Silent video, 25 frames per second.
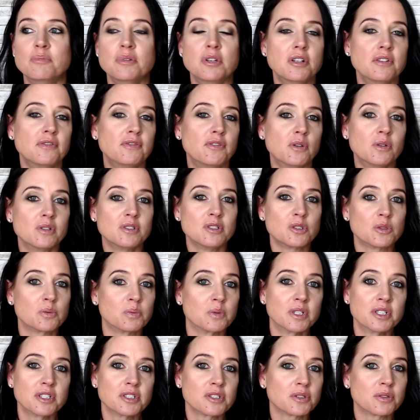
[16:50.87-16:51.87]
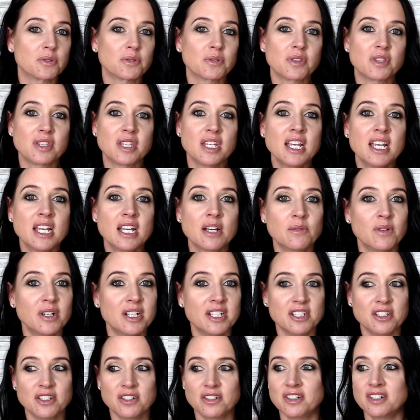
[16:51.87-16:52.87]
beautiful and spiritual thing
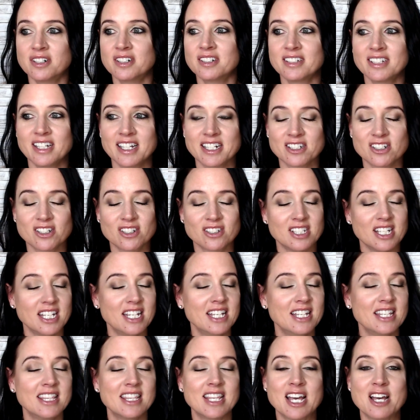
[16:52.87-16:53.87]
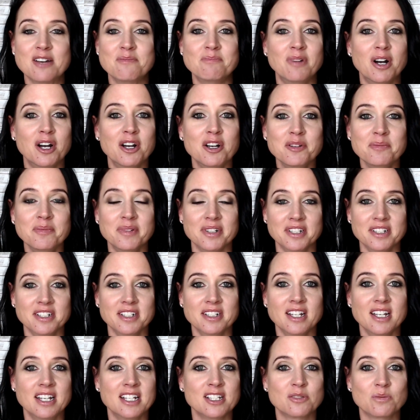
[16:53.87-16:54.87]
when you're like just in that
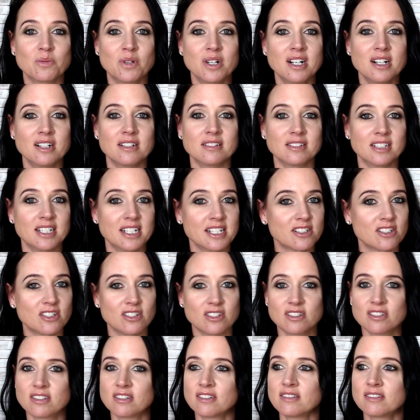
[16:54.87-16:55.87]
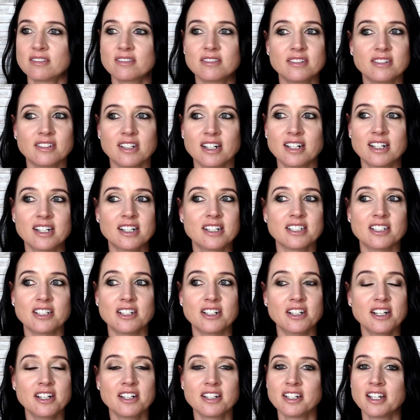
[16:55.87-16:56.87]
moment as well. Like just,
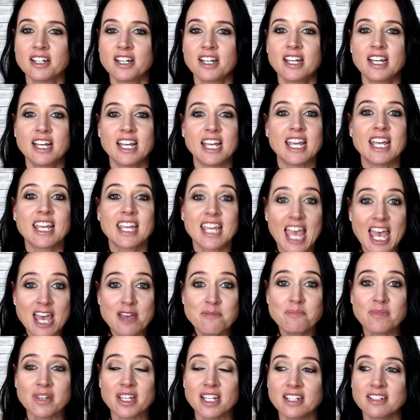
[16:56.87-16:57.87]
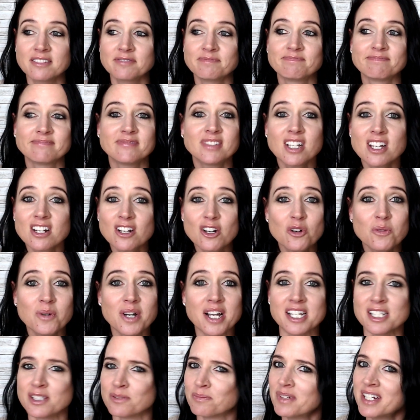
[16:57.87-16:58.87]
it can be, not
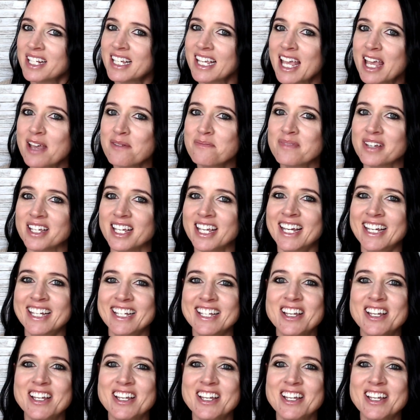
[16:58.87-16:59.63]
always, but it can be.